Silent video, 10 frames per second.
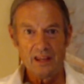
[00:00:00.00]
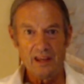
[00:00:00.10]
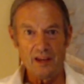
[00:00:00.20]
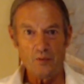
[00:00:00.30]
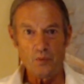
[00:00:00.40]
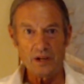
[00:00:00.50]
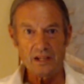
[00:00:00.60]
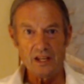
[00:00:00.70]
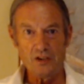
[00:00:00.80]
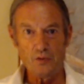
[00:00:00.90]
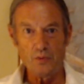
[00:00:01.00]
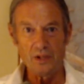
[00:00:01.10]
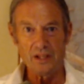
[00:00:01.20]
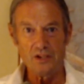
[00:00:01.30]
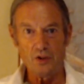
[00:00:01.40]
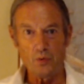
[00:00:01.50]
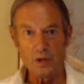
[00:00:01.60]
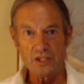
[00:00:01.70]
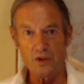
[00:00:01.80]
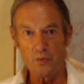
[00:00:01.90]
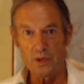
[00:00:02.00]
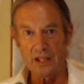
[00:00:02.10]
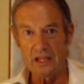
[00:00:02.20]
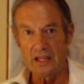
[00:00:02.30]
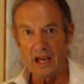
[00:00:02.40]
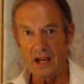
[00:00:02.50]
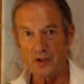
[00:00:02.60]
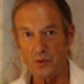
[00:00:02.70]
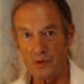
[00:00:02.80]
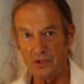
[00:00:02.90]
And what can you really do? What's your real natural